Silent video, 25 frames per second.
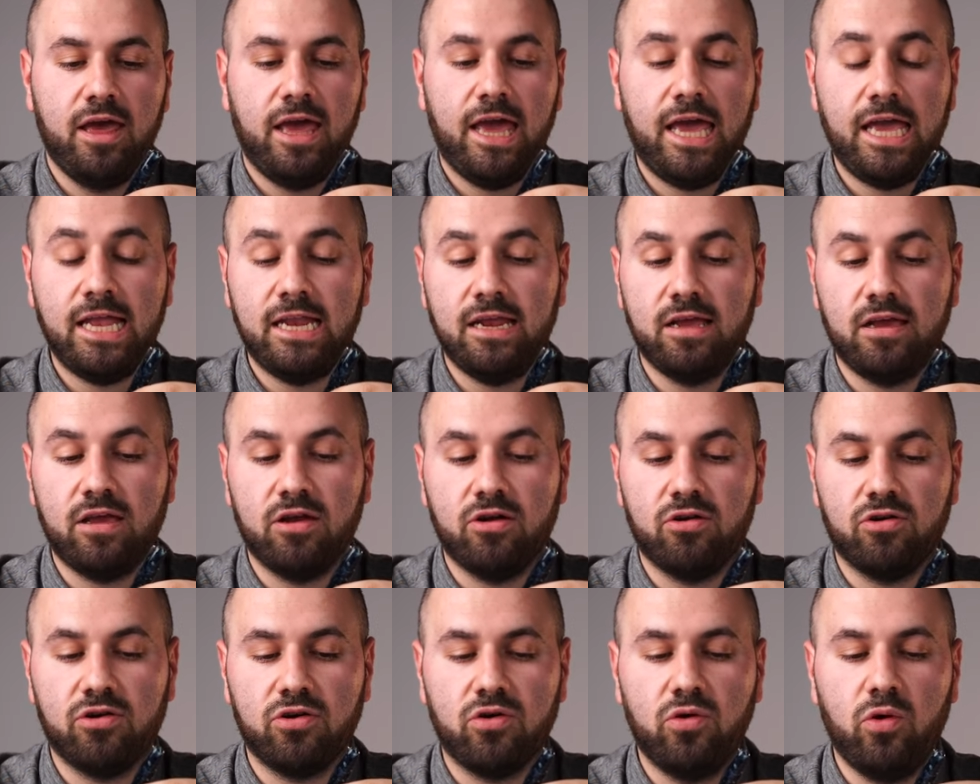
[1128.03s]
18
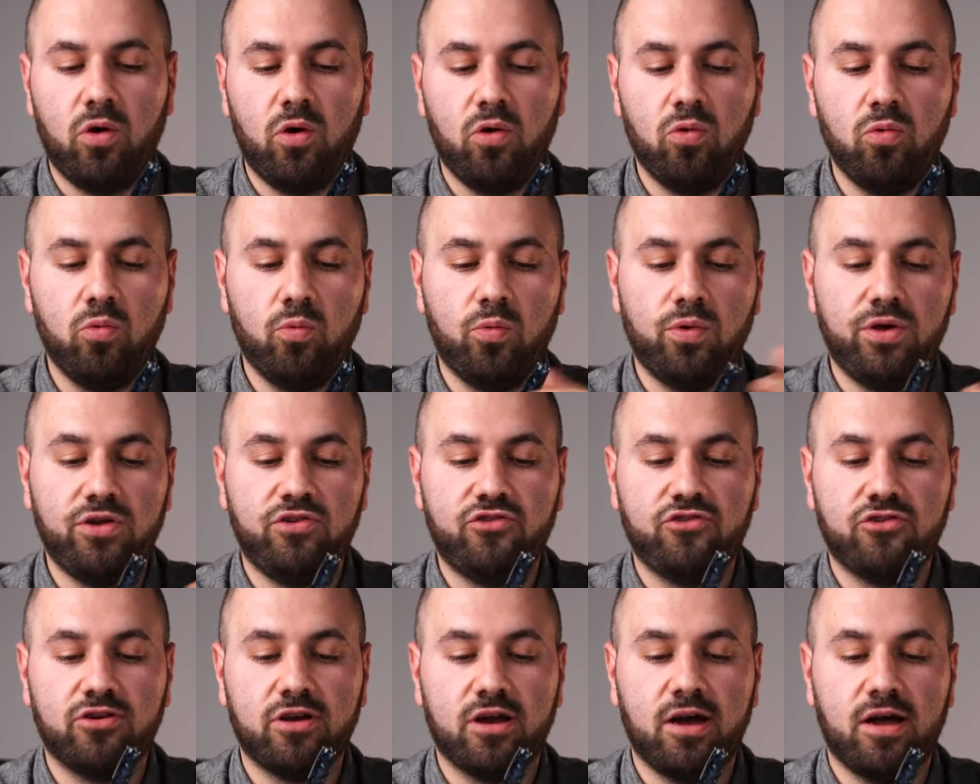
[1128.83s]
karat gold,
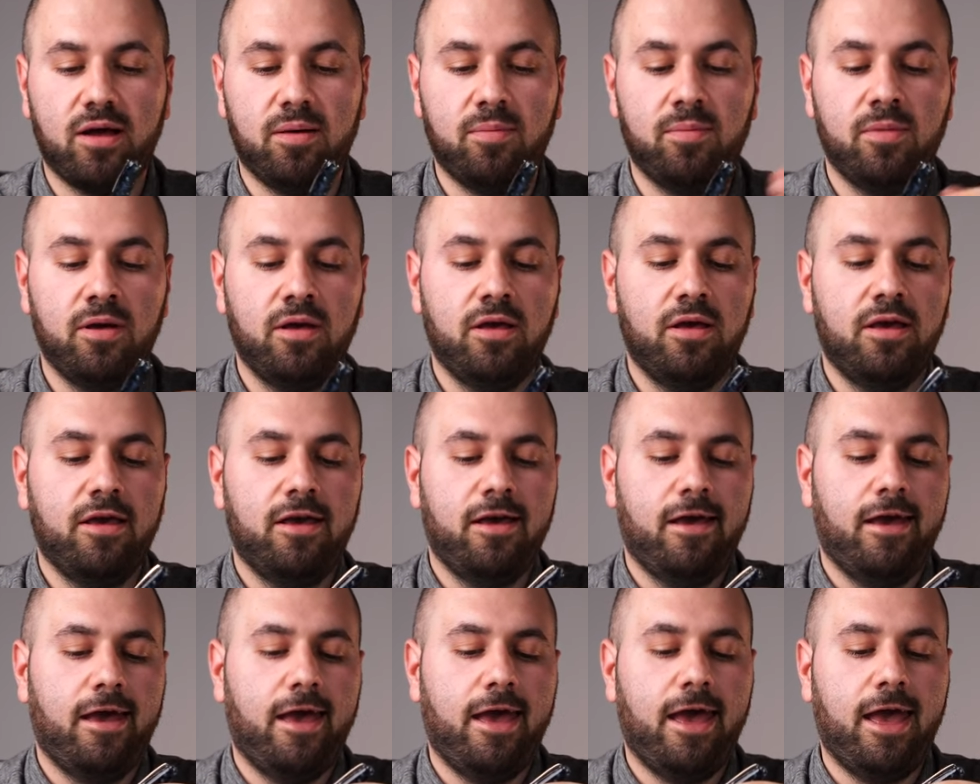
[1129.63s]
which come
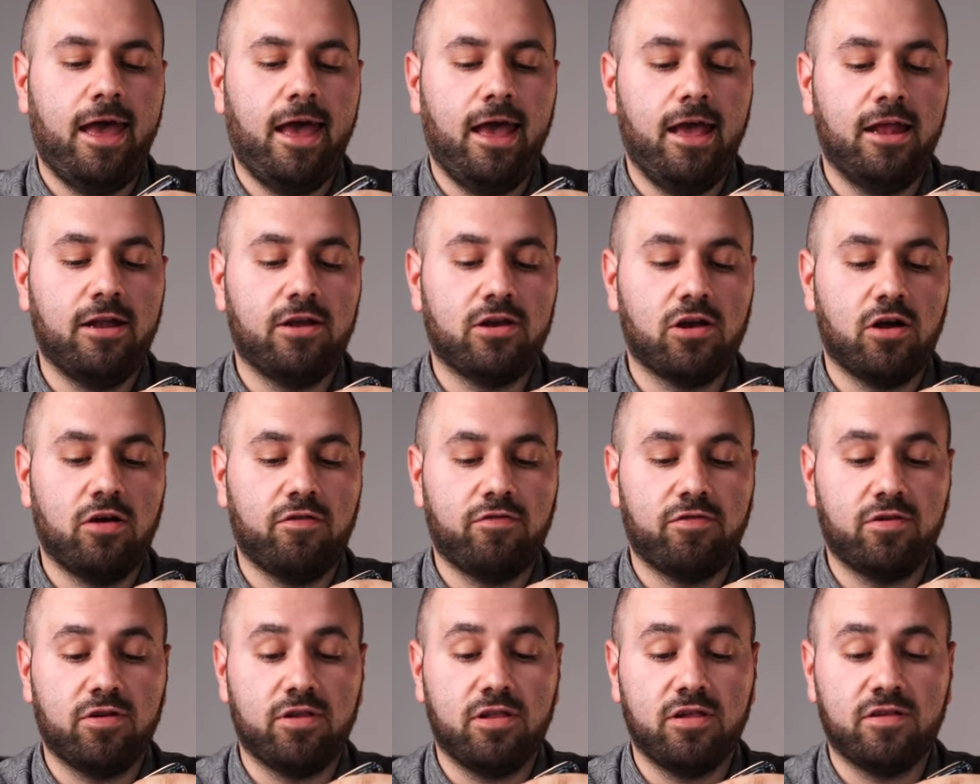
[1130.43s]
and
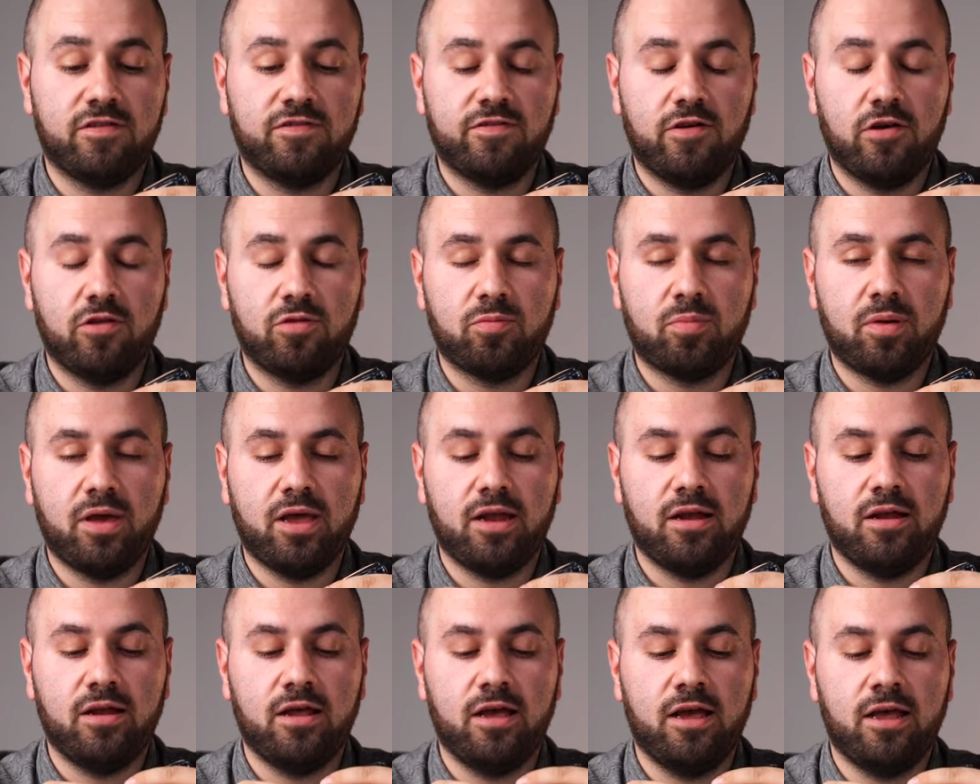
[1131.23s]
offer this fountain
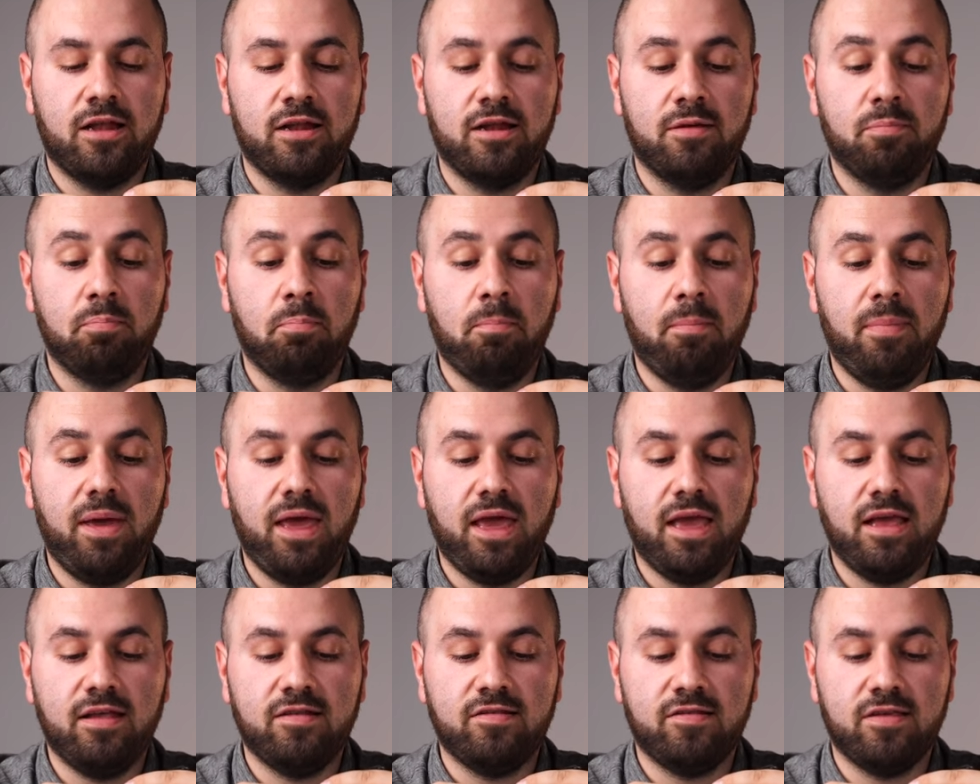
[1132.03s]
pen an
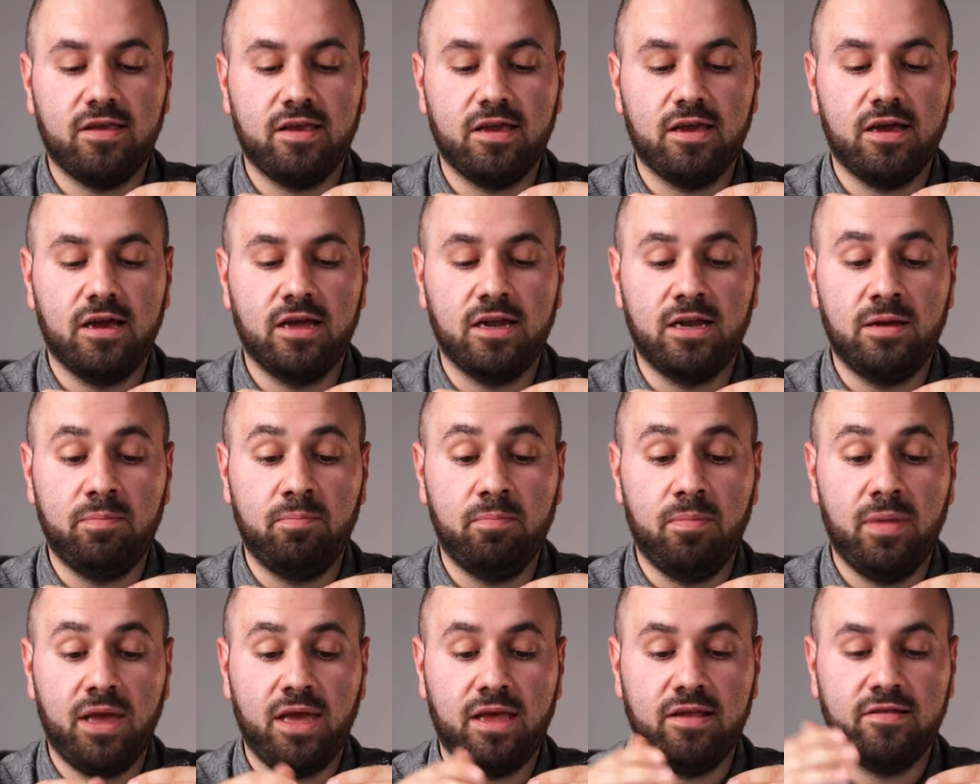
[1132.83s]
amazing,
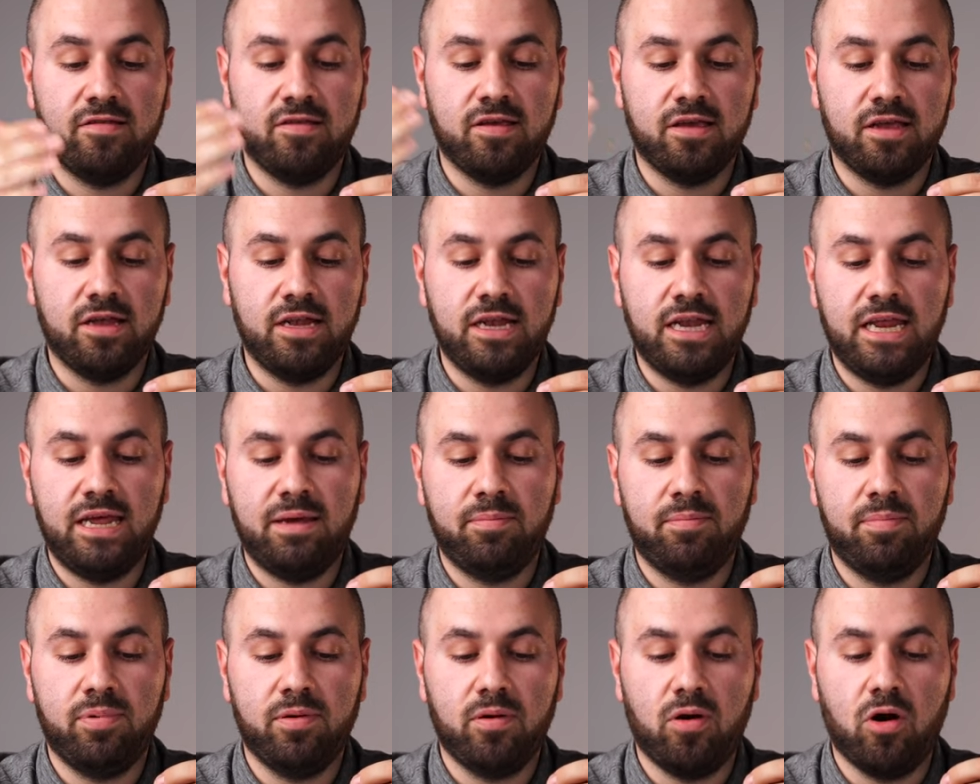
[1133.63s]
amazing
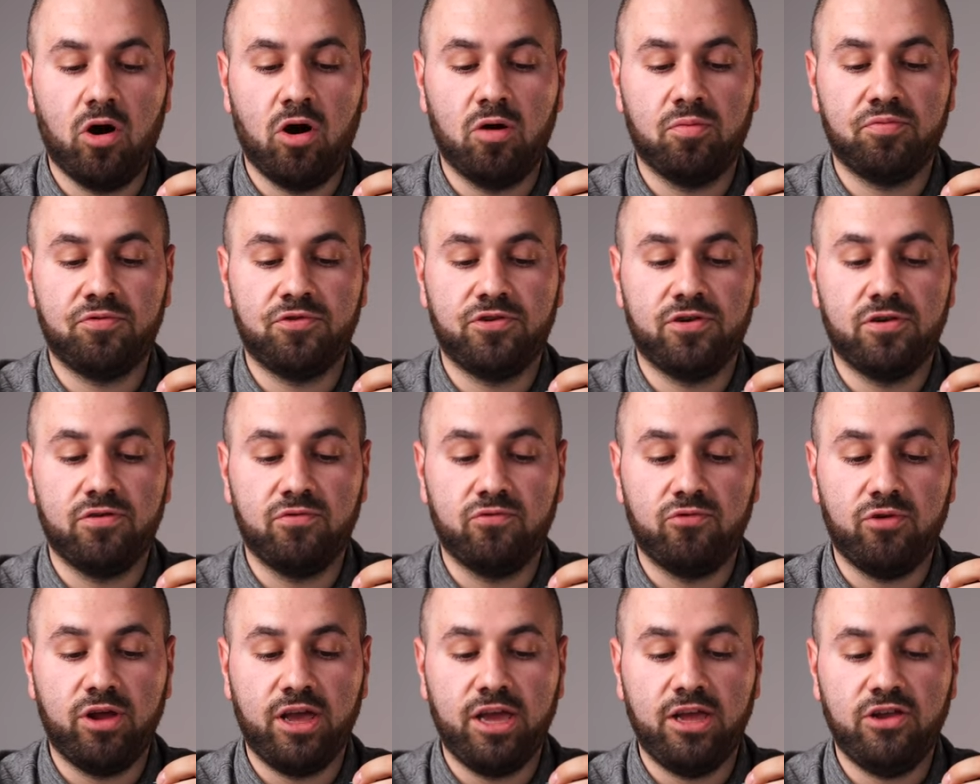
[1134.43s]
nib
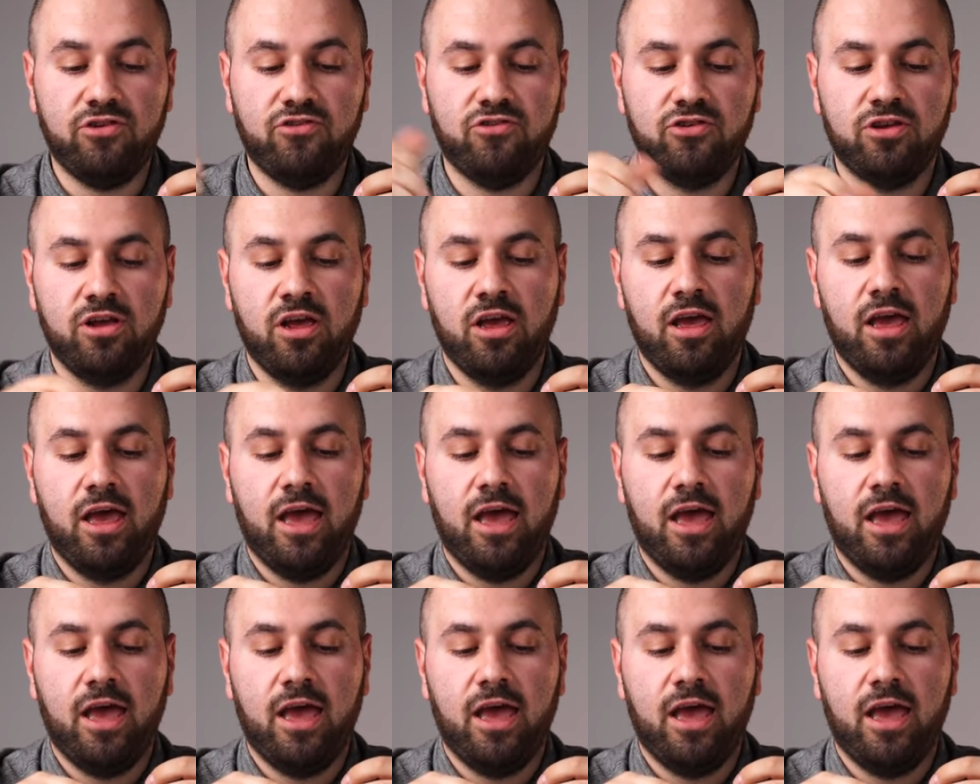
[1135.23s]
option range.